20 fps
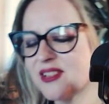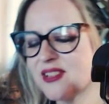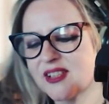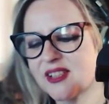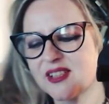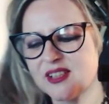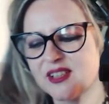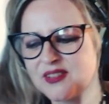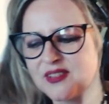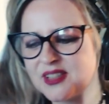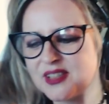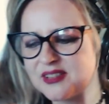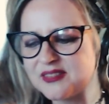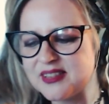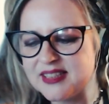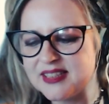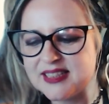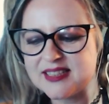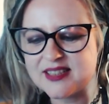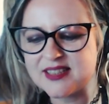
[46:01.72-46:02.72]
a good cover. I
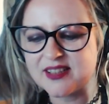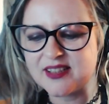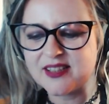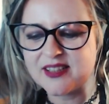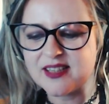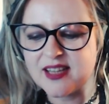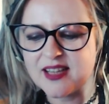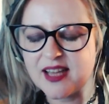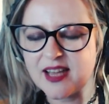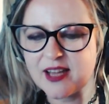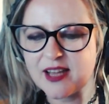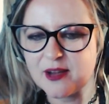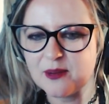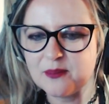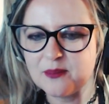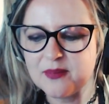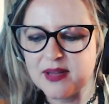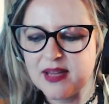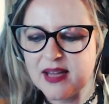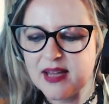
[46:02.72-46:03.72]
really do.
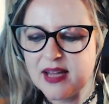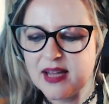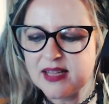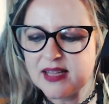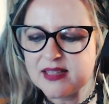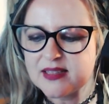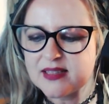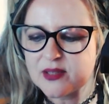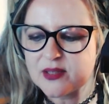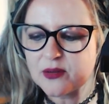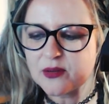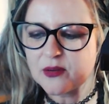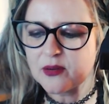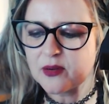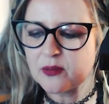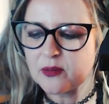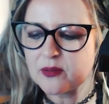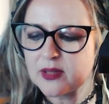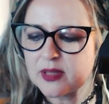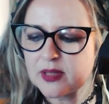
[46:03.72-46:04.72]

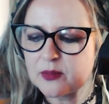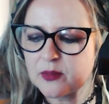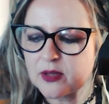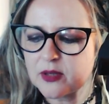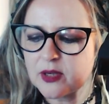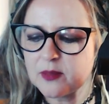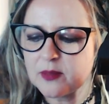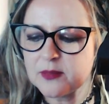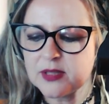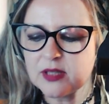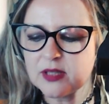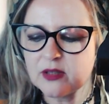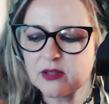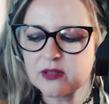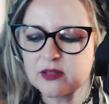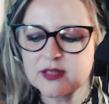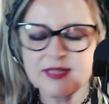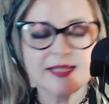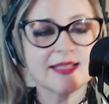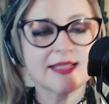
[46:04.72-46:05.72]
So, like, we're coming
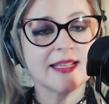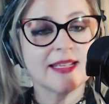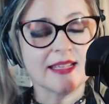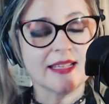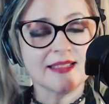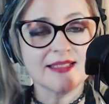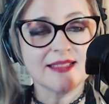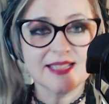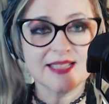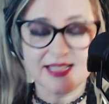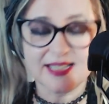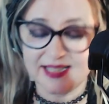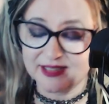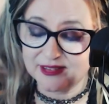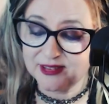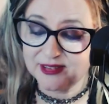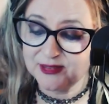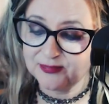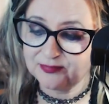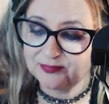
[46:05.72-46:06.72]
along to the end
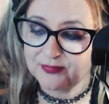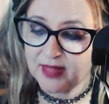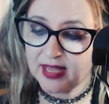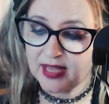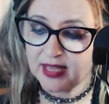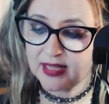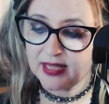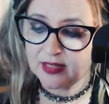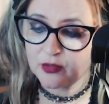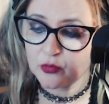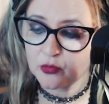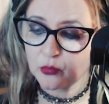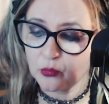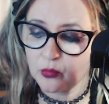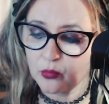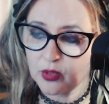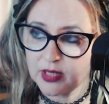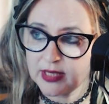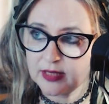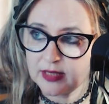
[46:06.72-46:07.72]
here. And
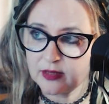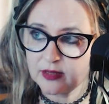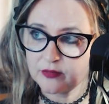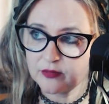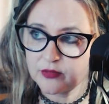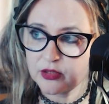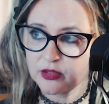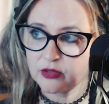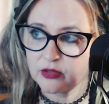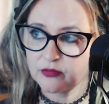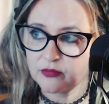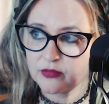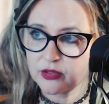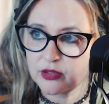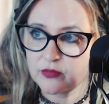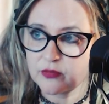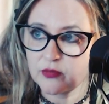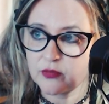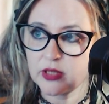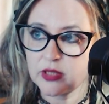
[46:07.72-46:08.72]
what I'd love to do,
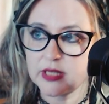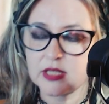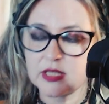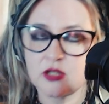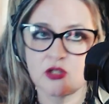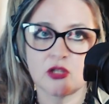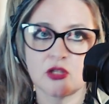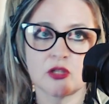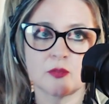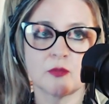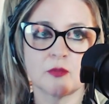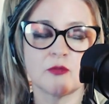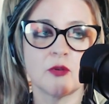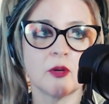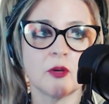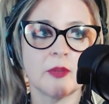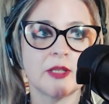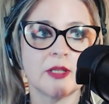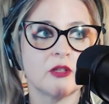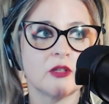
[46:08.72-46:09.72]
first of all, is just
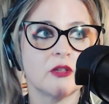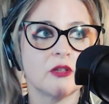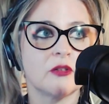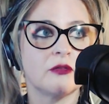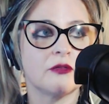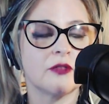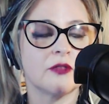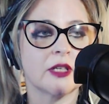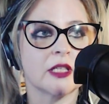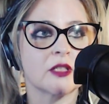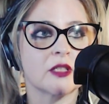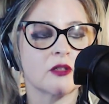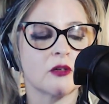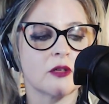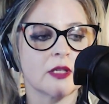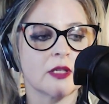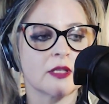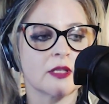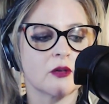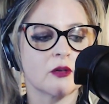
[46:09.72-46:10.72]
before we do finish
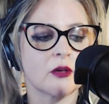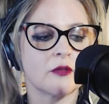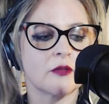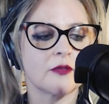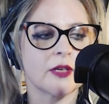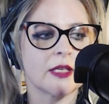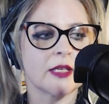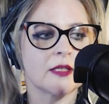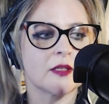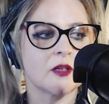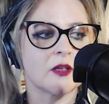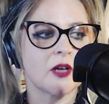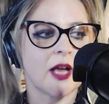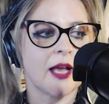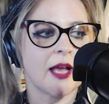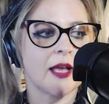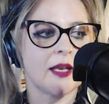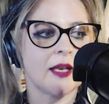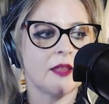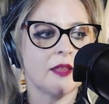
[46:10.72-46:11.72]
all this off, is there
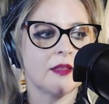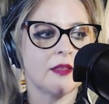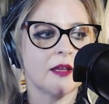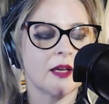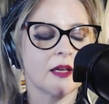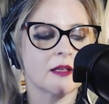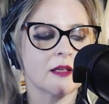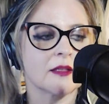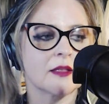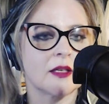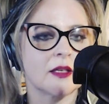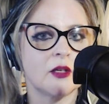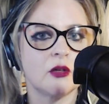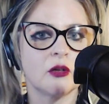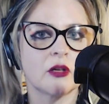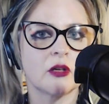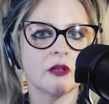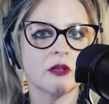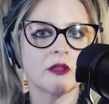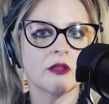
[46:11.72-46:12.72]
anything else that
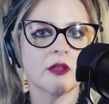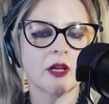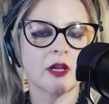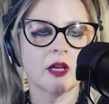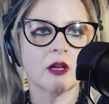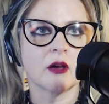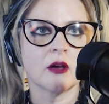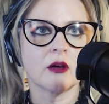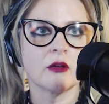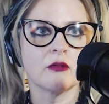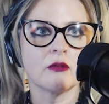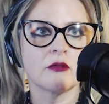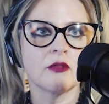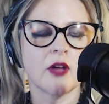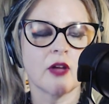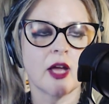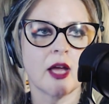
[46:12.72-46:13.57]
you can think of